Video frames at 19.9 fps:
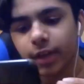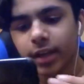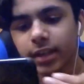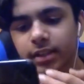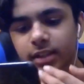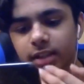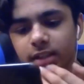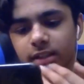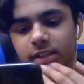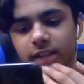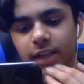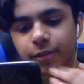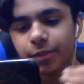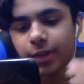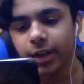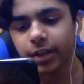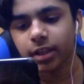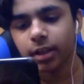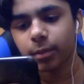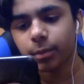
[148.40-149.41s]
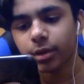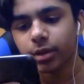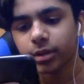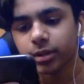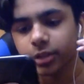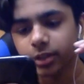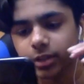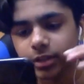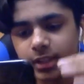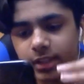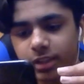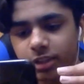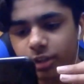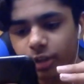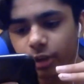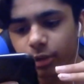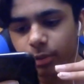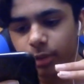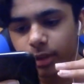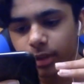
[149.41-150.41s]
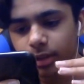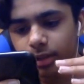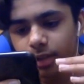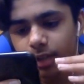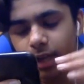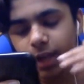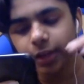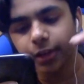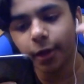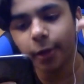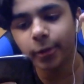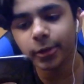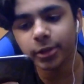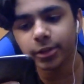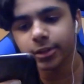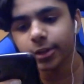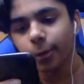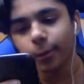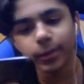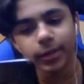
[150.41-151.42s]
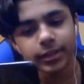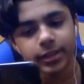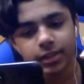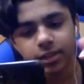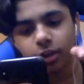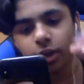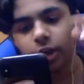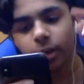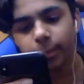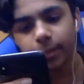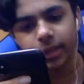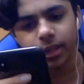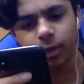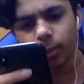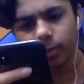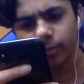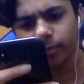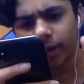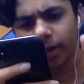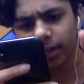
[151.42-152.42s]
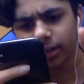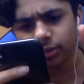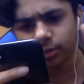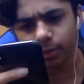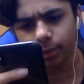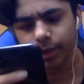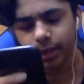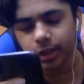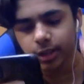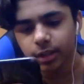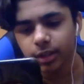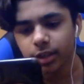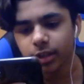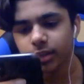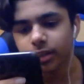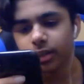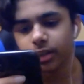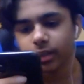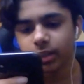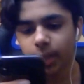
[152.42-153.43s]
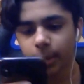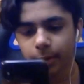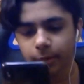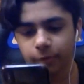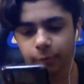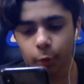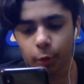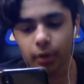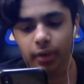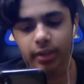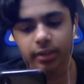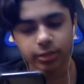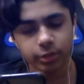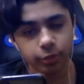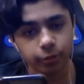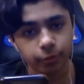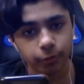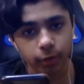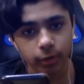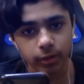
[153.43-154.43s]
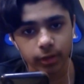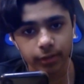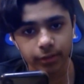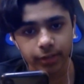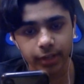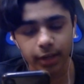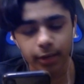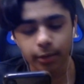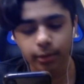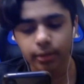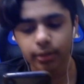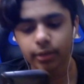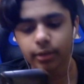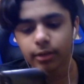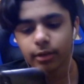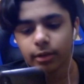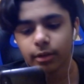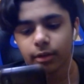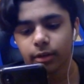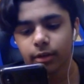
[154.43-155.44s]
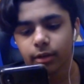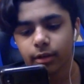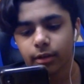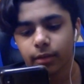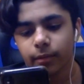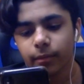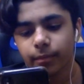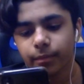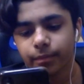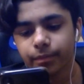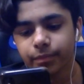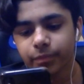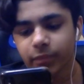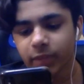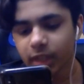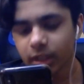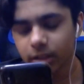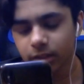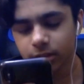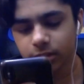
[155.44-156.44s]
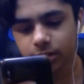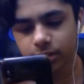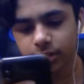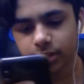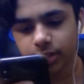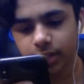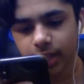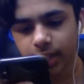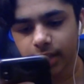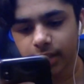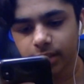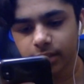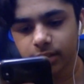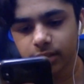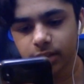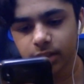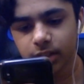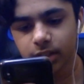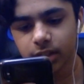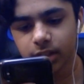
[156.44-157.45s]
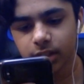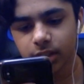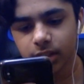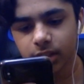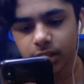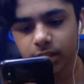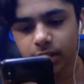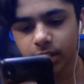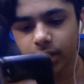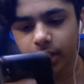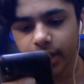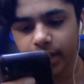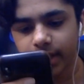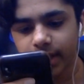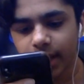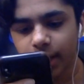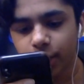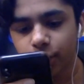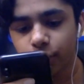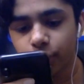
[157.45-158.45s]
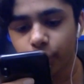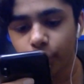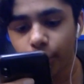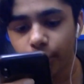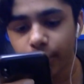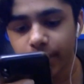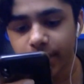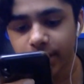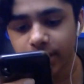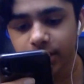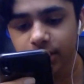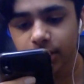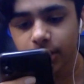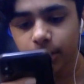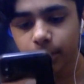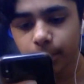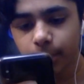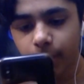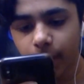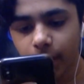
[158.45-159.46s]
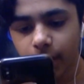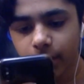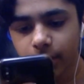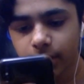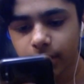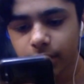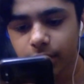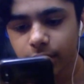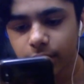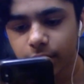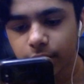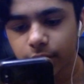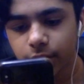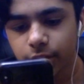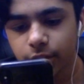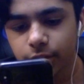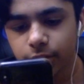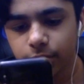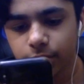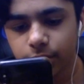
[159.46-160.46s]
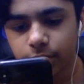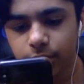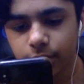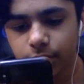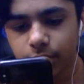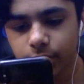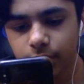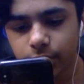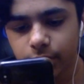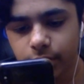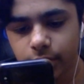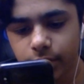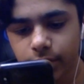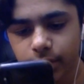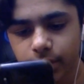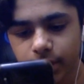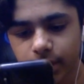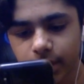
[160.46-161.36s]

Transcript: it's going to say found number. gonna discard one. I know you don't want to discard it, but it'll be fine. Don't worry. Then you type in four because you have four left now. Search again. Okay, now you have all of these, but you're just going to